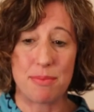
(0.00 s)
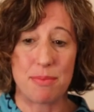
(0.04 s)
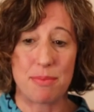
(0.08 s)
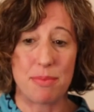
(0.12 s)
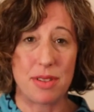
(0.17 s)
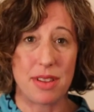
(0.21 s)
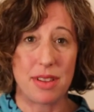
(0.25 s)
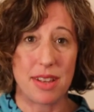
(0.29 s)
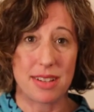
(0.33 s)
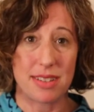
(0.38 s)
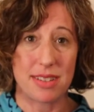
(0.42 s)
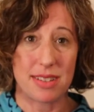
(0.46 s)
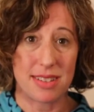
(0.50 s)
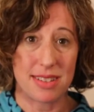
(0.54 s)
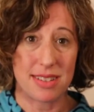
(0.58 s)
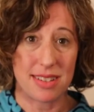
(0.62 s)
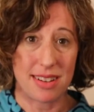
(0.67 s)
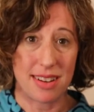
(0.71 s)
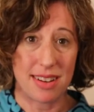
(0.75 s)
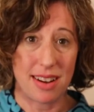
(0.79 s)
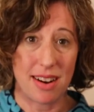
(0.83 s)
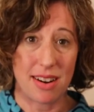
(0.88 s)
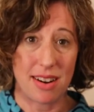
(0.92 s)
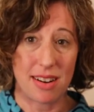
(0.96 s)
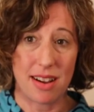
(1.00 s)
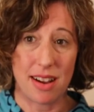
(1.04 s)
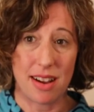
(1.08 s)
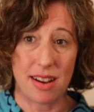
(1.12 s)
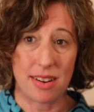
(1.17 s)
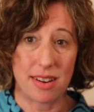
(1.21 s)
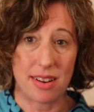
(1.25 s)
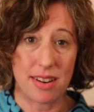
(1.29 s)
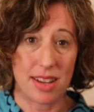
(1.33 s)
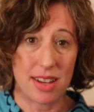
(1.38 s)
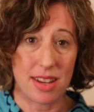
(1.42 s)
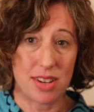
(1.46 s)
blessed our
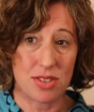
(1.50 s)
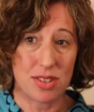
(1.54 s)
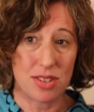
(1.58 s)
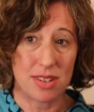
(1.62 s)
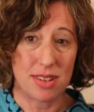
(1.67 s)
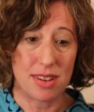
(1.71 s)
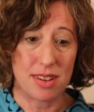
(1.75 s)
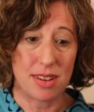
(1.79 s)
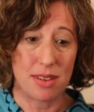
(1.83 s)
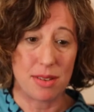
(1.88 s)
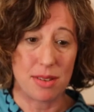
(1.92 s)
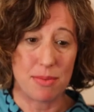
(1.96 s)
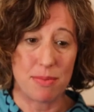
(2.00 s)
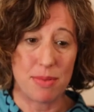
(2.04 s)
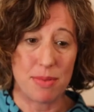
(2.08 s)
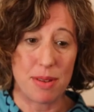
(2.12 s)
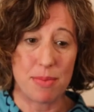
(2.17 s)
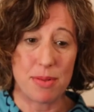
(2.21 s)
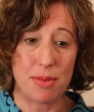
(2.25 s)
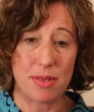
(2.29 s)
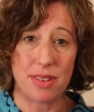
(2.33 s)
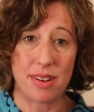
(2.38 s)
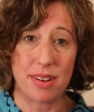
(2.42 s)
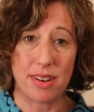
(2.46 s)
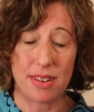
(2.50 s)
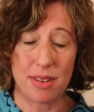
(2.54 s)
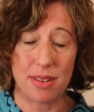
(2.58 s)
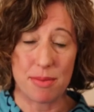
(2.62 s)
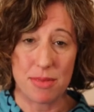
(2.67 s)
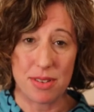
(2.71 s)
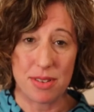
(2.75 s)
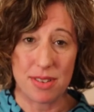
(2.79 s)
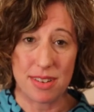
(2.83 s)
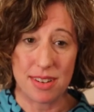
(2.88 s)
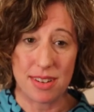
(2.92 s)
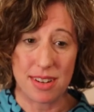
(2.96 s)
congregation and the people in our
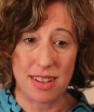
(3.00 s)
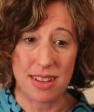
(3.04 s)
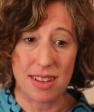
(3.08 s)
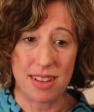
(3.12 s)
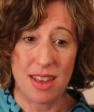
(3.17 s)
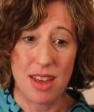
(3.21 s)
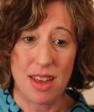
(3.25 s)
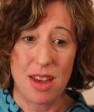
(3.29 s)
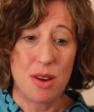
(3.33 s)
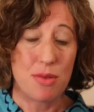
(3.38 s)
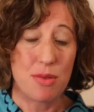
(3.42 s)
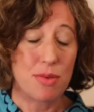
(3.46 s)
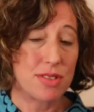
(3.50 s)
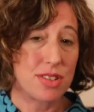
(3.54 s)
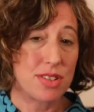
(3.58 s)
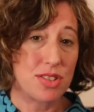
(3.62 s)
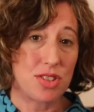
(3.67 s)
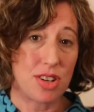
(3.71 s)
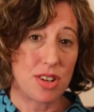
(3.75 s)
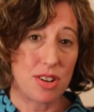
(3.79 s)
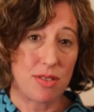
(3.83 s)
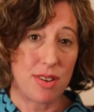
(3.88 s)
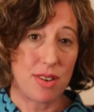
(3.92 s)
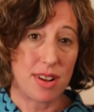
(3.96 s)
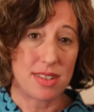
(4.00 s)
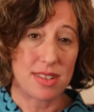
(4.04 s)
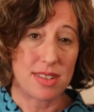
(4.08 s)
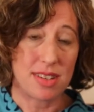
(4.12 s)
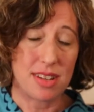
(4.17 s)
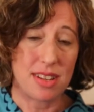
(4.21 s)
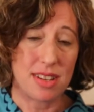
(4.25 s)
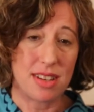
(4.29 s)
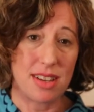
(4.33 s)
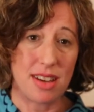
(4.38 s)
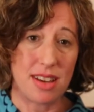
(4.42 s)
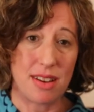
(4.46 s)
community with the
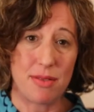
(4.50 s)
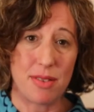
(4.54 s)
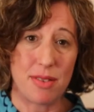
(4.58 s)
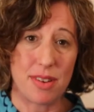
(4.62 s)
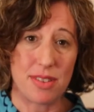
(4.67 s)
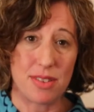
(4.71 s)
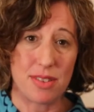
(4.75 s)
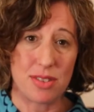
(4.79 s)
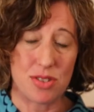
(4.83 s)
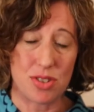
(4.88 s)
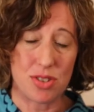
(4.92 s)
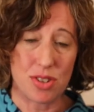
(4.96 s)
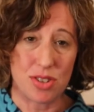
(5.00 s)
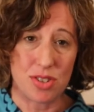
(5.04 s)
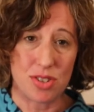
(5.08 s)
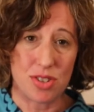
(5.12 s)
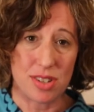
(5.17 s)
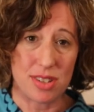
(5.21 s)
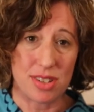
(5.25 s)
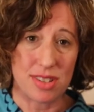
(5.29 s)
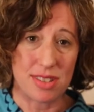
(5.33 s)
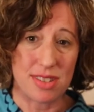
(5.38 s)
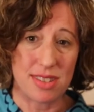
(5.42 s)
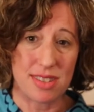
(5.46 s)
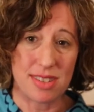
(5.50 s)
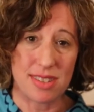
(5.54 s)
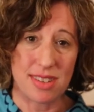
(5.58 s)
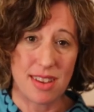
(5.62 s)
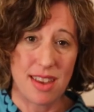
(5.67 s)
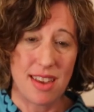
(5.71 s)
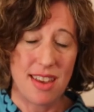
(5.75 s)
generosity of other churches.